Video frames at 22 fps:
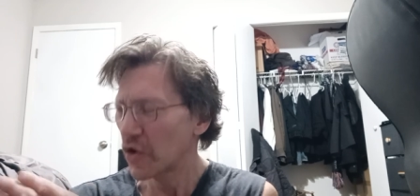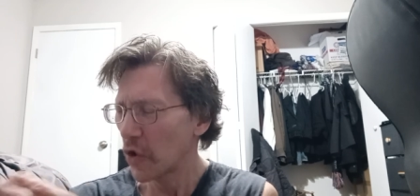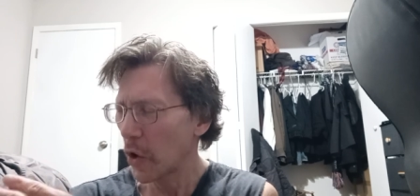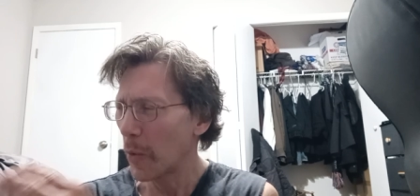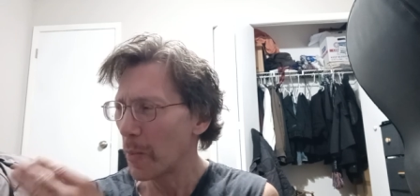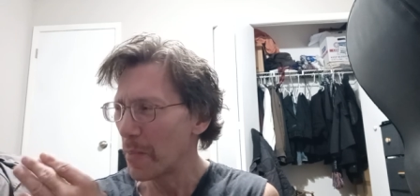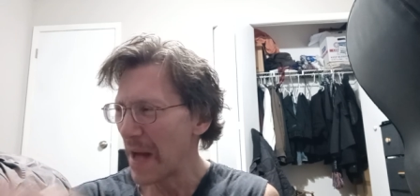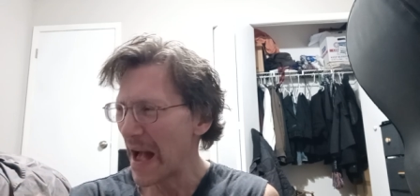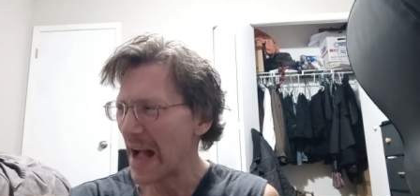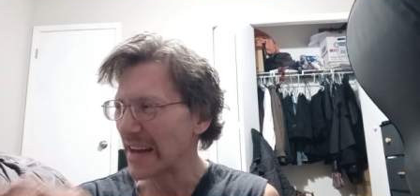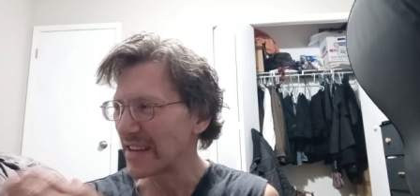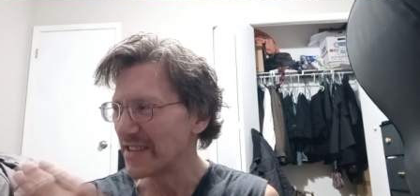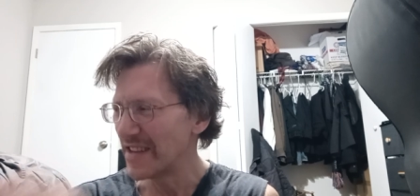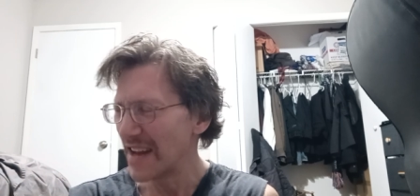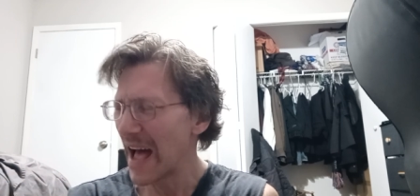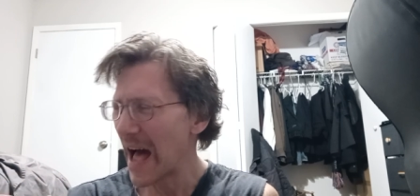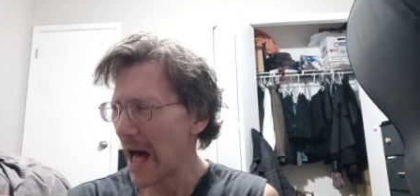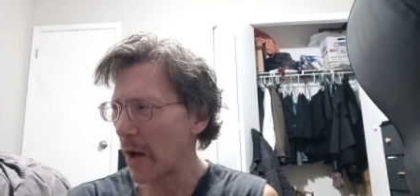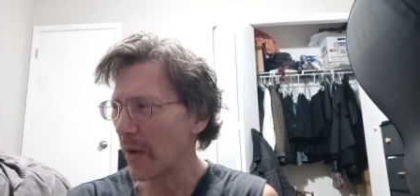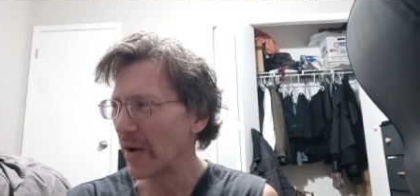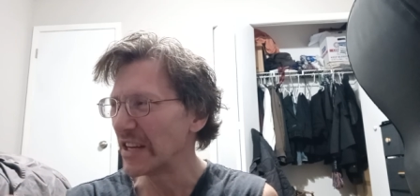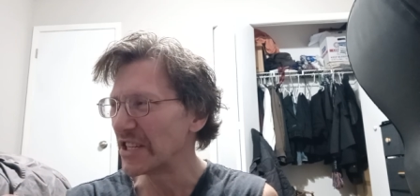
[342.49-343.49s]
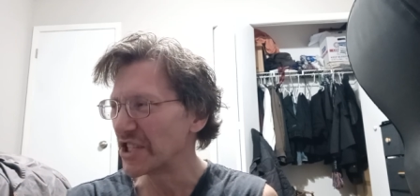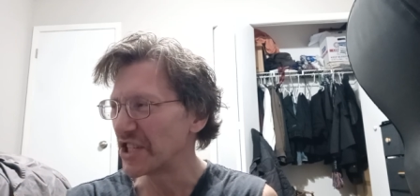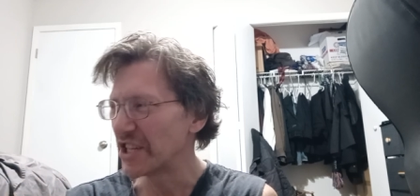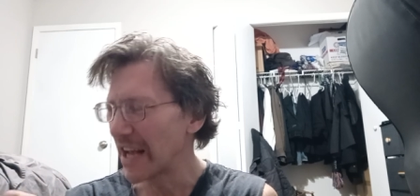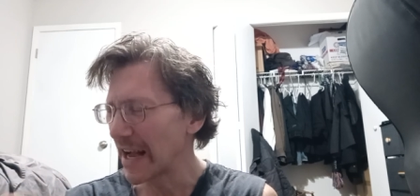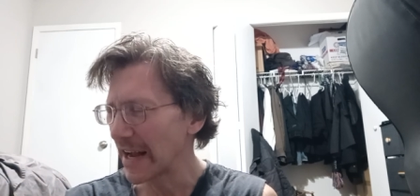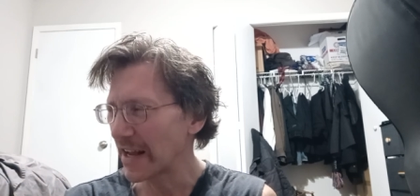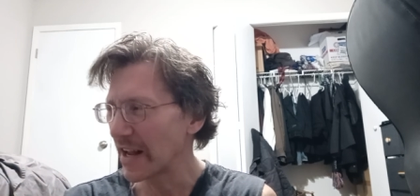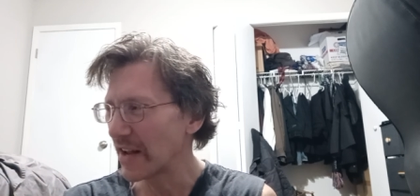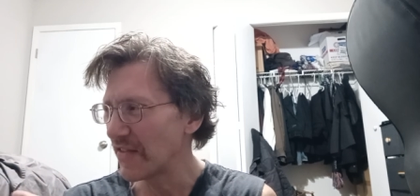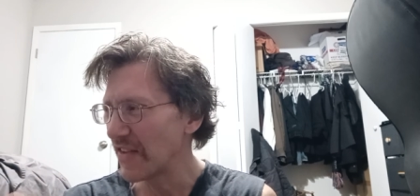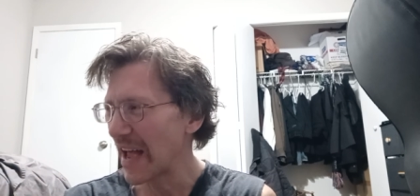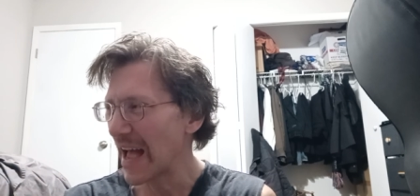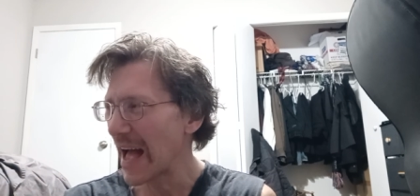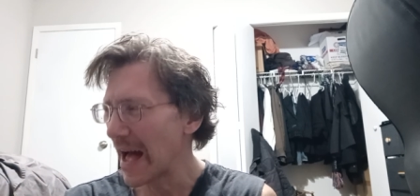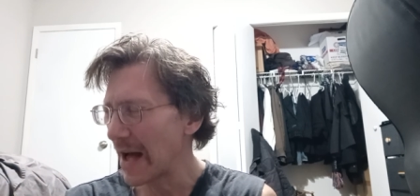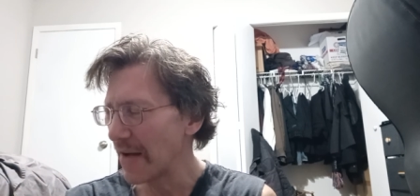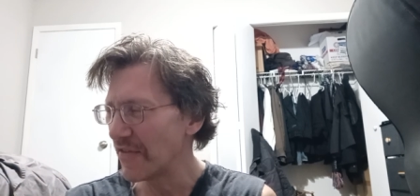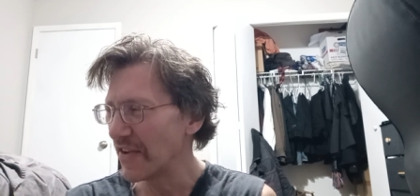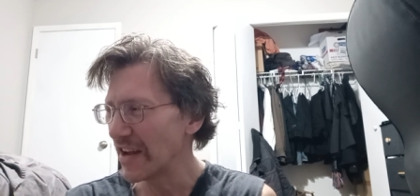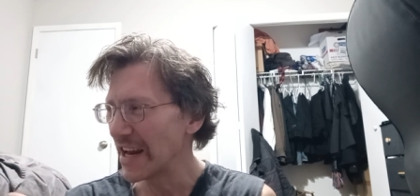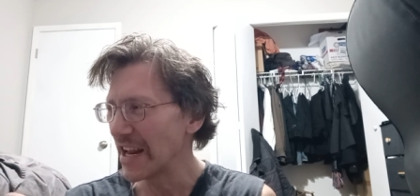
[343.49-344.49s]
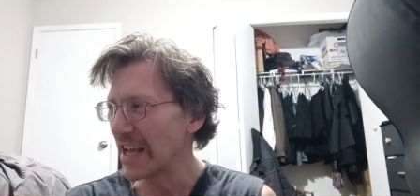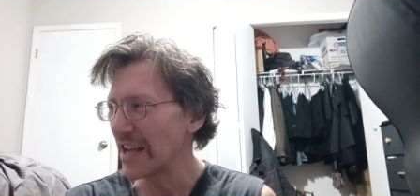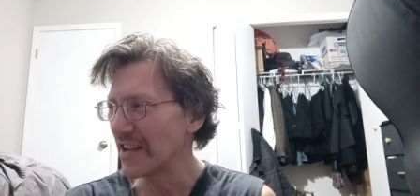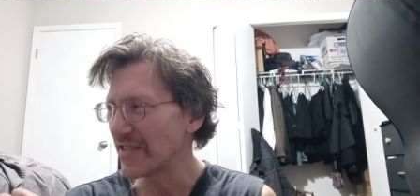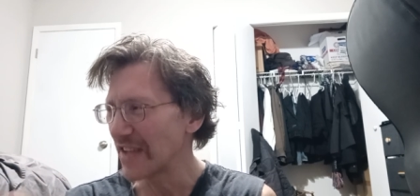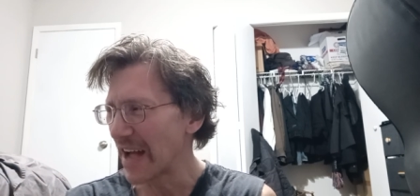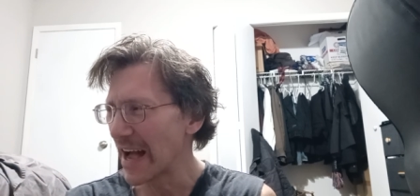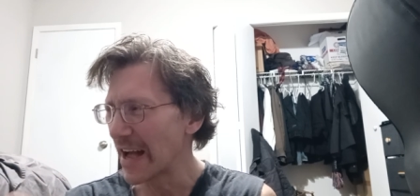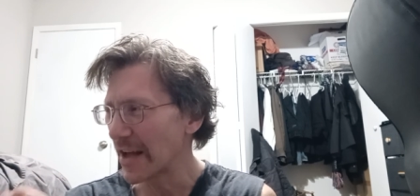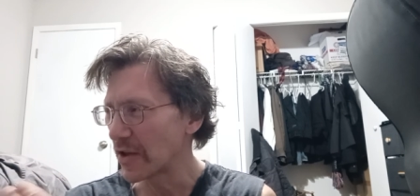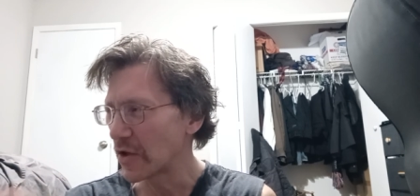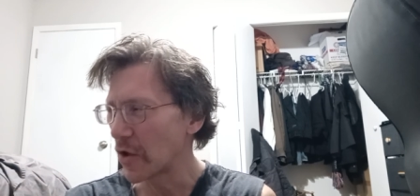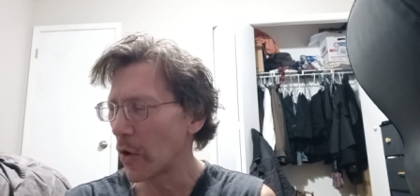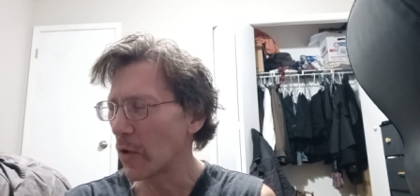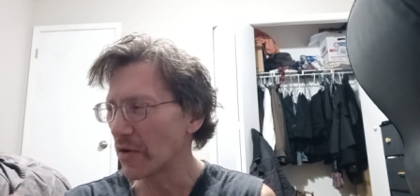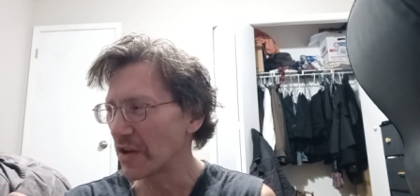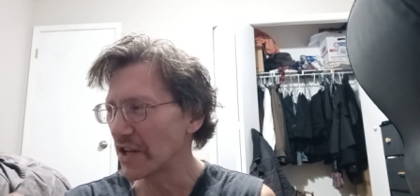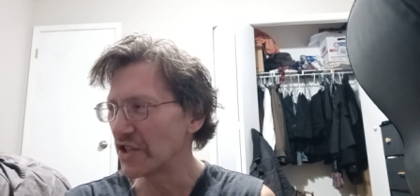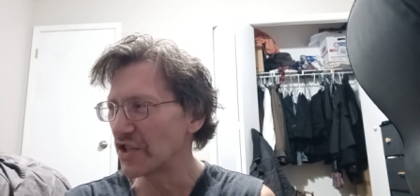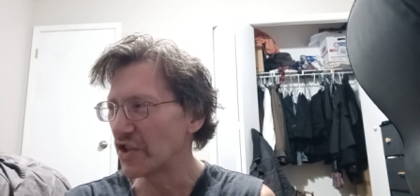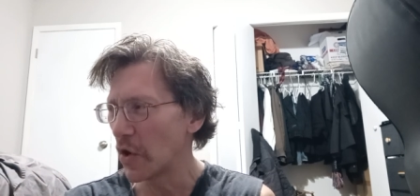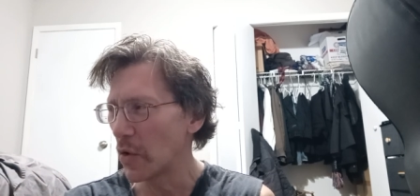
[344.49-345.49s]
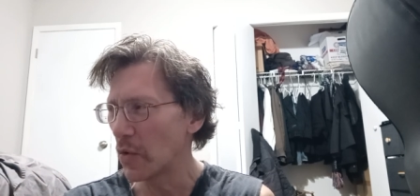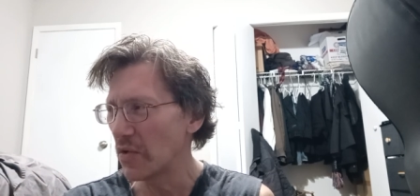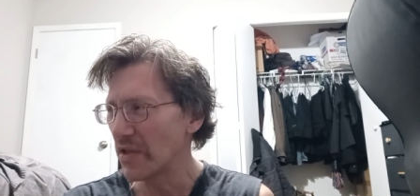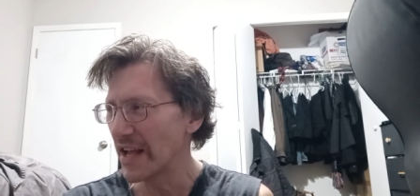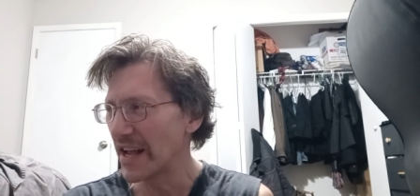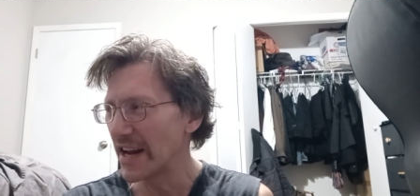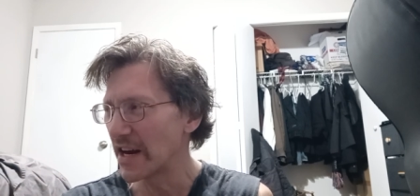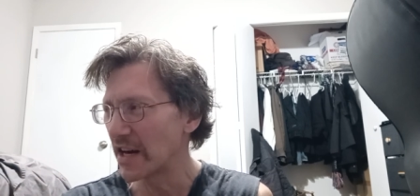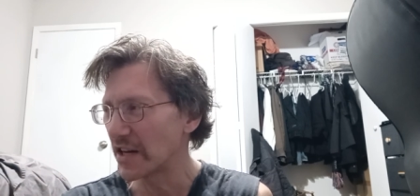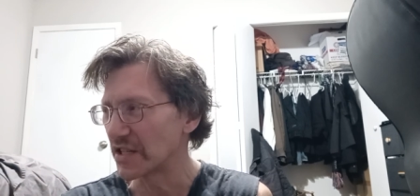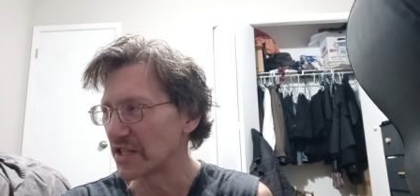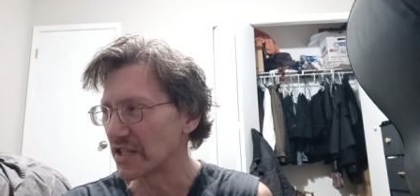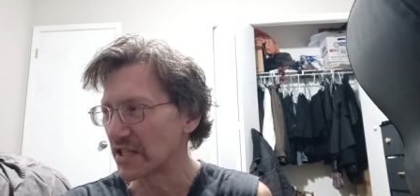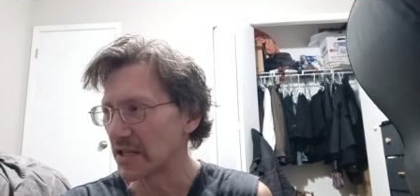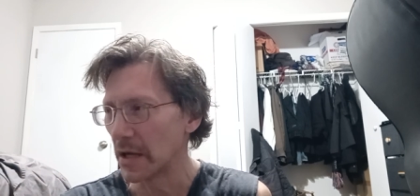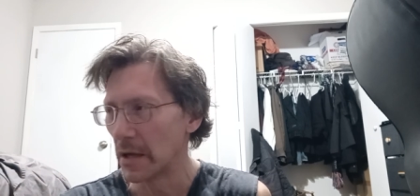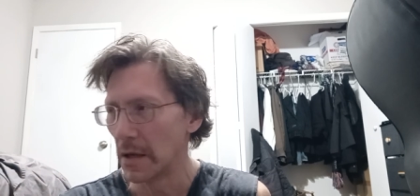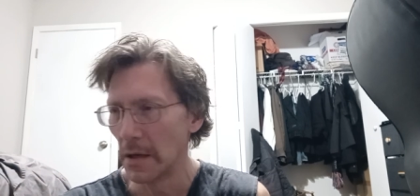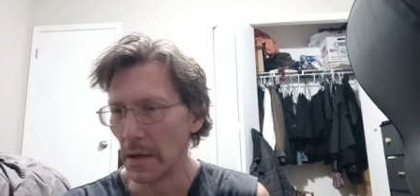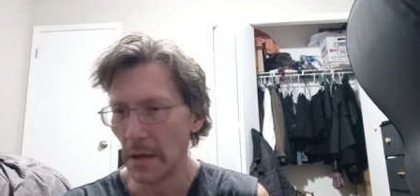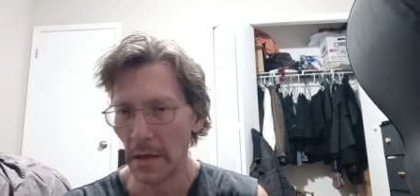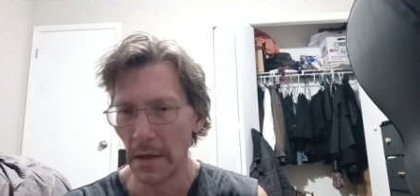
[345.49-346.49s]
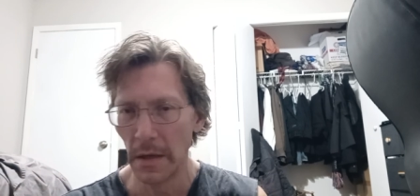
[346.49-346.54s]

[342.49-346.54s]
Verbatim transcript: Go back now and check if they have any Diet Coke and two liters.